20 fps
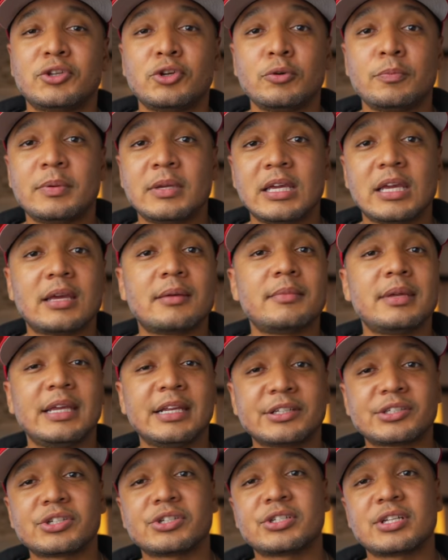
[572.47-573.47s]
2 p.m.
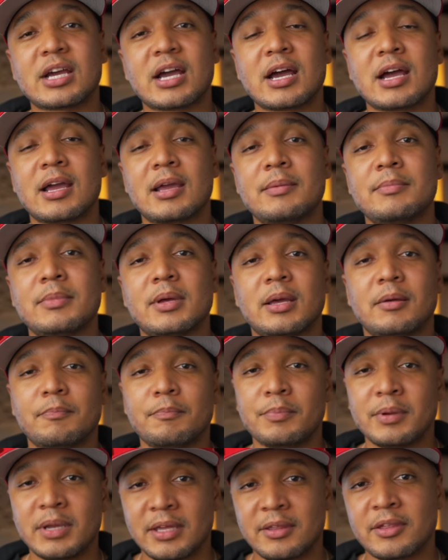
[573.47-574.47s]
Eastern time,
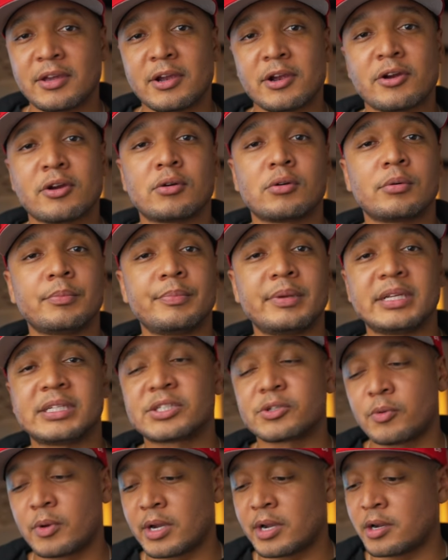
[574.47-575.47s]
be there or be
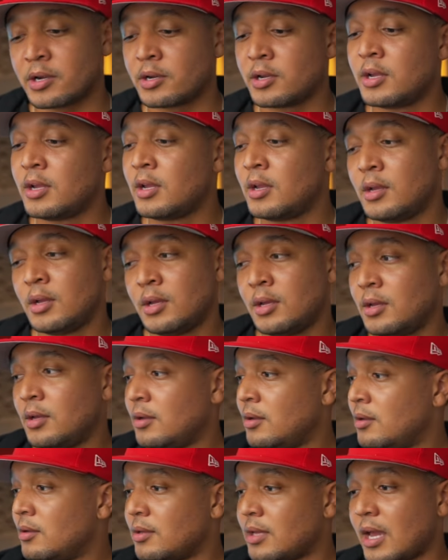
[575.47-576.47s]
square.
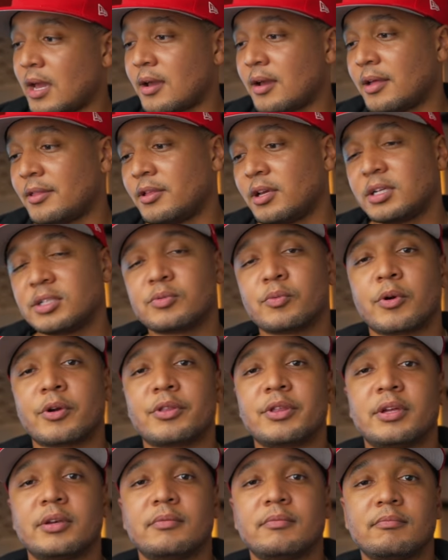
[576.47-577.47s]
Yeah, I think it's
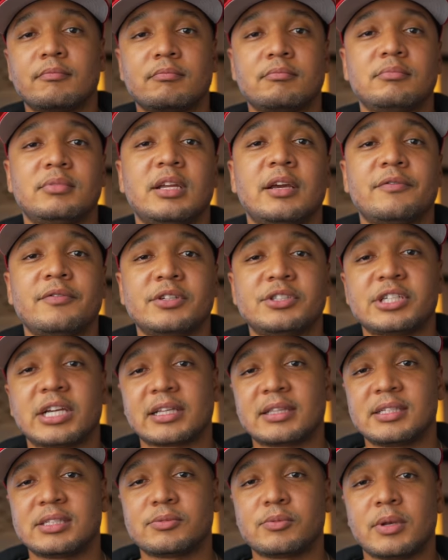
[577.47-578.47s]
worth it definitely
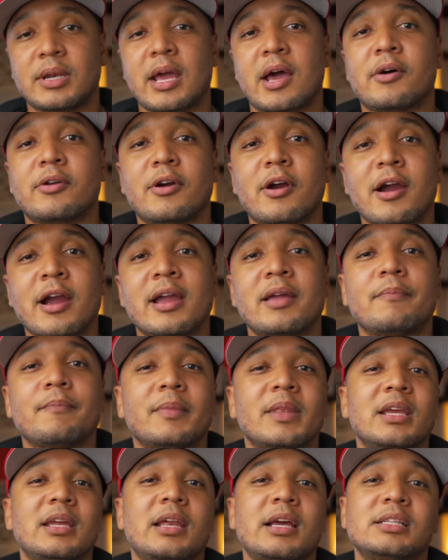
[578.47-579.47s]
check this one out. All right,
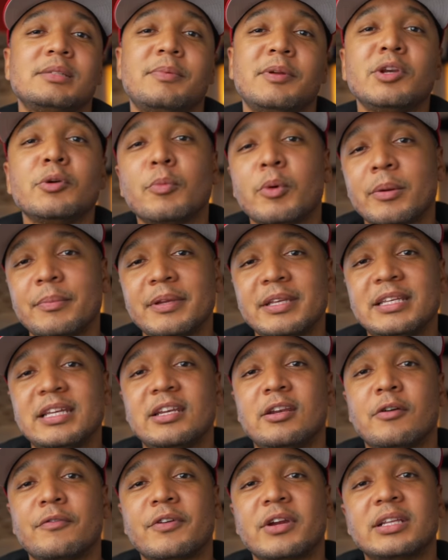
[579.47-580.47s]
it has been your boy BT.
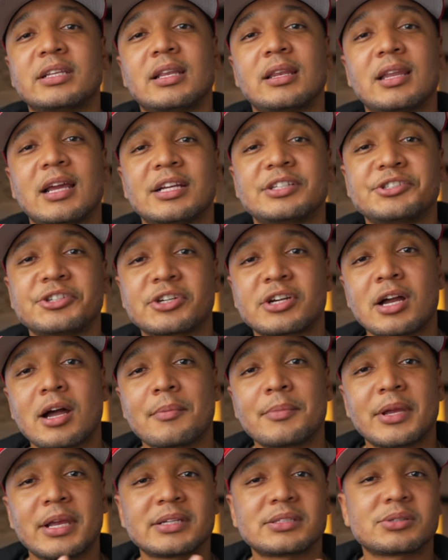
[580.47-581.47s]
Don't forget to like, share,
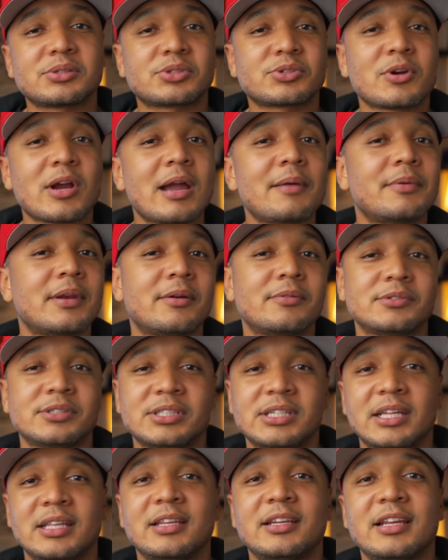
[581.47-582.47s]
comment, and subscribe, and I will
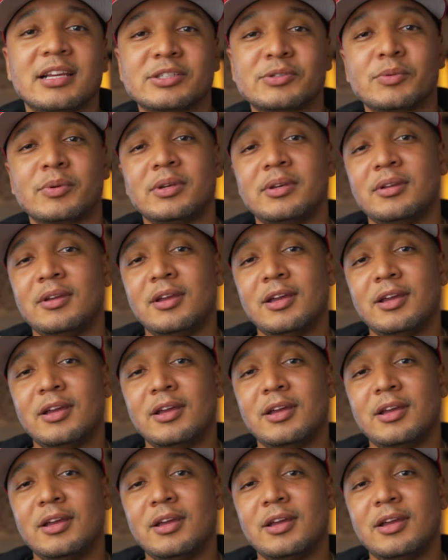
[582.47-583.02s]
see you in the next one.